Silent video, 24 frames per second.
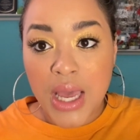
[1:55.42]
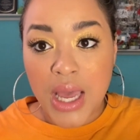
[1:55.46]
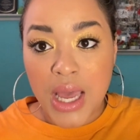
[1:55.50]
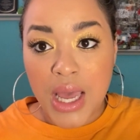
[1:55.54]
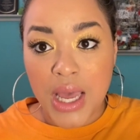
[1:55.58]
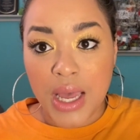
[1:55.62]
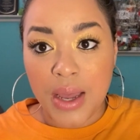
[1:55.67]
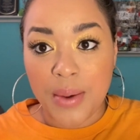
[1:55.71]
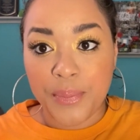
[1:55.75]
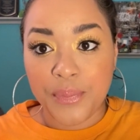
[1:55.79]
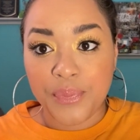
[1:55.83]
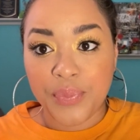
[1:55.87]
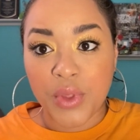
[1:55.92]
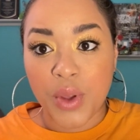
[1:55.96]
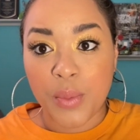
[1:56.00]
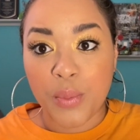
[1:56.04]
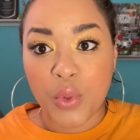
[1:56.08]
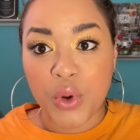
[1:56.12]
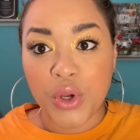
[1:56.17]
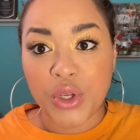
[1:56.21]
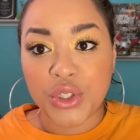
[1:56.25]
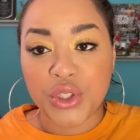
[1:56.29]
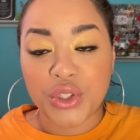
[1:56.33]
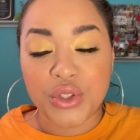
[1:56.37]
um,
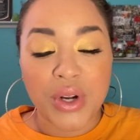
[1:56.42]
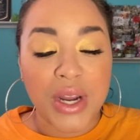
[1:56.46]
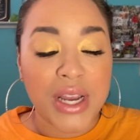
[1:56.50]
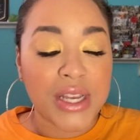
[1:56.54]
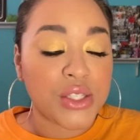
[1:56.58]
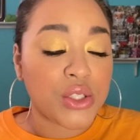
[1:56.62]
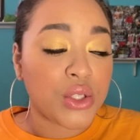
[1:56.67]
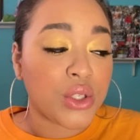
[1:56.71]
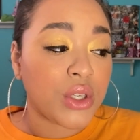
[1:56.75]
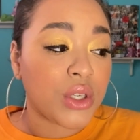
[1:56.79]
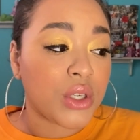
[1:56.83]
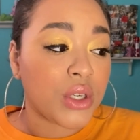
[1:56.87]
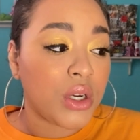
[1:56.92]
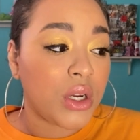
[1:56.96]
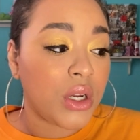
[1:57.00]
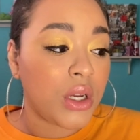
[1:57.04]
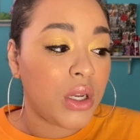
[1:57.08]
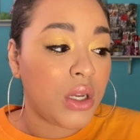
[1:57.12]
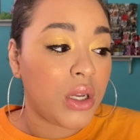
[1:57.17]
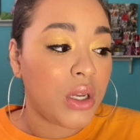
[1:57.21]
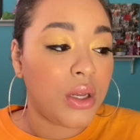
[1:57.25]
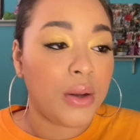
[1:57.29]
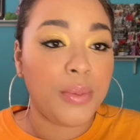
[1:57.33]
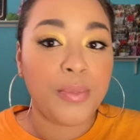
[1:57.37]
moisturizer
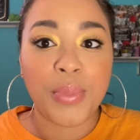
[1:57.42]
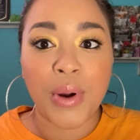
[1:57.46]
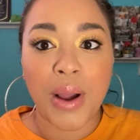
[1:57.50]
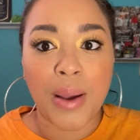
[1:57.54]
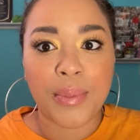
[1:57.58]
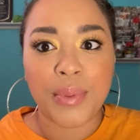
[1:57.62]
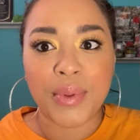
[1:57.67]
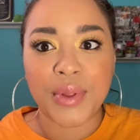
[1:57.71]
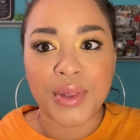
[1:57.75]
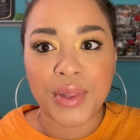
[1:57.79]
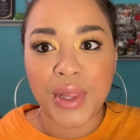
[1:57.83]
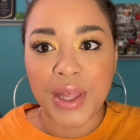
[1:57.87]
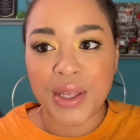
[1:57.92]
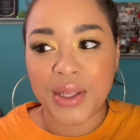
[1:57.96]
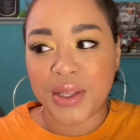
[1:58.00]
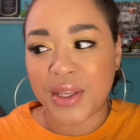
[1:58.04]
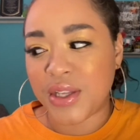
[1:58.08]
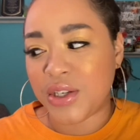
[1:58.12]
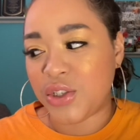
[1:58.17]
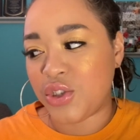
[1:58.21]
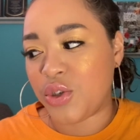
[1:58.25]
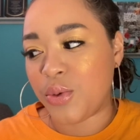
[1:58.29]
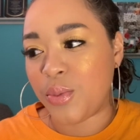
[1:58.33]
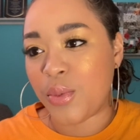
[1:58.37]
probably like
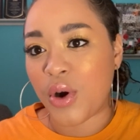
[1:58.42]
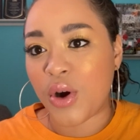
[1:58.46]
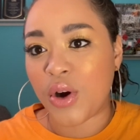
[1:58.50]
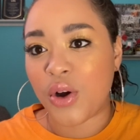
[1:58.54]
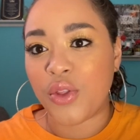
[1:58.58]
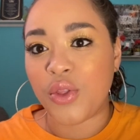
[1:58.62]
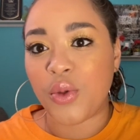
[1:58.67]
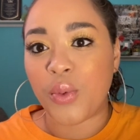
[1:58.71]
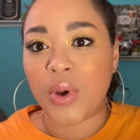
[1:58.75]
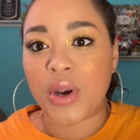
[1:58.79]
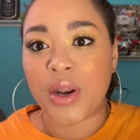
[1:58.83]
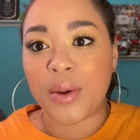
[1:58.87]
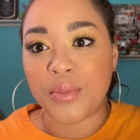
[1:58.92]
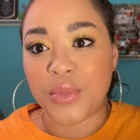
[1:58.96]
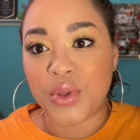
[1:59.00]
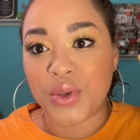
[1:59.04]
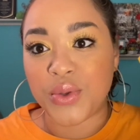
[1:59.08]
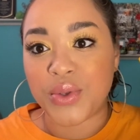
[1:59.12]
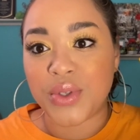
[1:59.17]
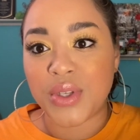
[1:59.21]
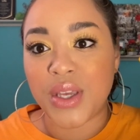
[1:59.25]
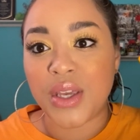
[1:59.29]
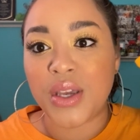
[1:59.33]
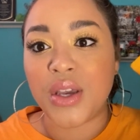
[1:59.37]
in tomorrow, the one I'm
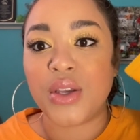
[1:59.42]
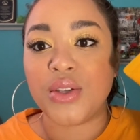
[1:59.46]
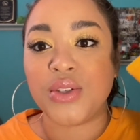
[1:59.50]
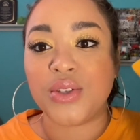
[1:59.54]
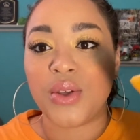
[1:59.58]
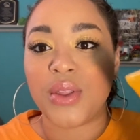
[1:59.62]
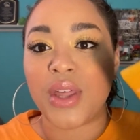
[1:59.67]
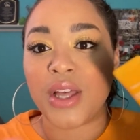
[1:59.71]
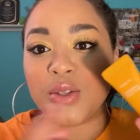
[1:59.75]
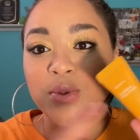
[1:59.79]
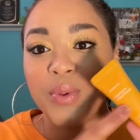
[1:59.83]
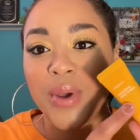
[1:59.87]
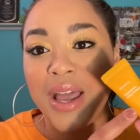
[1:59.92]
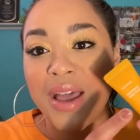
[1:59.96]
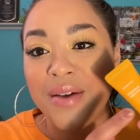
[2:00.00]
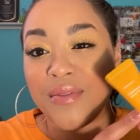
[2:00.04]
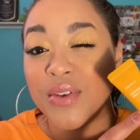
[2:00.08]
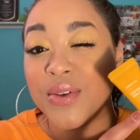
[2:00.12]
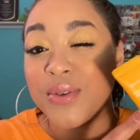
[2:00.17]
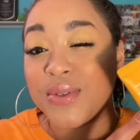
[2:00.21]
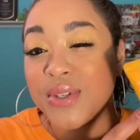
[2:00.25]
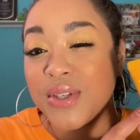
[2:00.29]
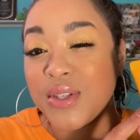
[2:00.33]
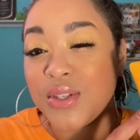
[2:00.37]
using. So that's why I
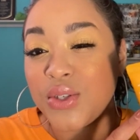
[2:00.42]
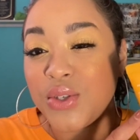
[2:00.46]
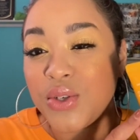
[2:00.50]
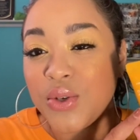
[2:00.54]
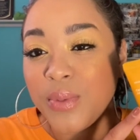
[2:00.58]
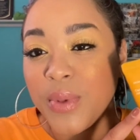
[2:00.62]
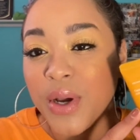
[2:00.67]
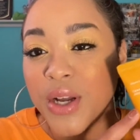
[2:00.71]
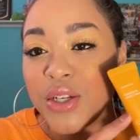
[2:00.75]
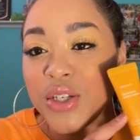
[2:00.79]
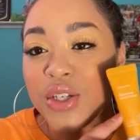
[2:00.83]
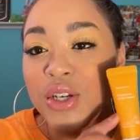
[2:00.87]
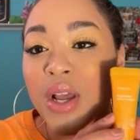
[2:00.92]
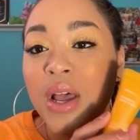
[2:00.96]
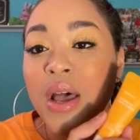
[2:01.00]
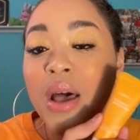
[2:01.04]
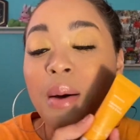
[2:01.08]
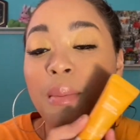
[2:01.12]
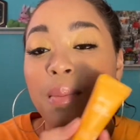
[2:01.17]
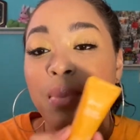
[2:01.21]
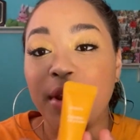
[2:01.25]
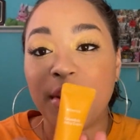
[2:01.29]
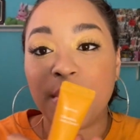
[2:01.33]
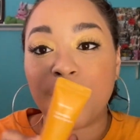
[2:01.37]
haven't used this too much.
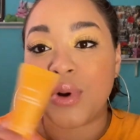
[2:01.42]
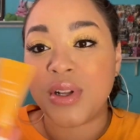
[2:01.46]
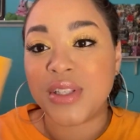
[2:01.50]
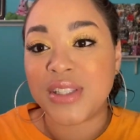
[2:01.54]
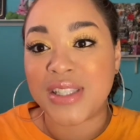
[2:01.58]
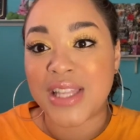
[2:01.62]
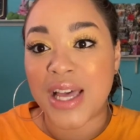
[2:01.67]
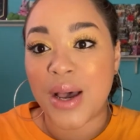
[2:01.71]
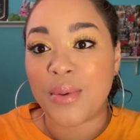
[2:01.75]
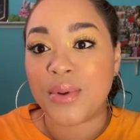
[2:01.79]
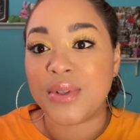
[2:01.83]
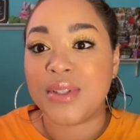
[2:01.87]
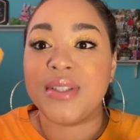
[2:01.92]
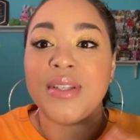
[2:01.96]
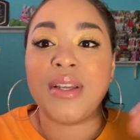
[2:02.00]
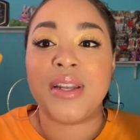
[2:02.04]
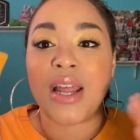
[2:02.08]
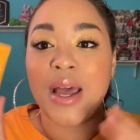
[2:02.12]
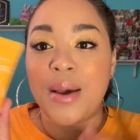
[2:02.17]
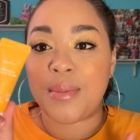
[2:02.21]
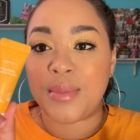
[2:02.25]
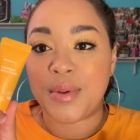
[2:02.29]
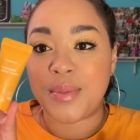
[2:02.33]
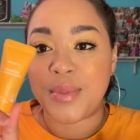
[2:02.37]
But once that one's done,
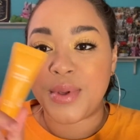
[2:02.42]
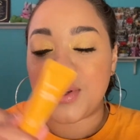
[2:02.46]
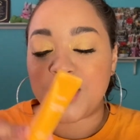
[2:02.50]
I'm going to be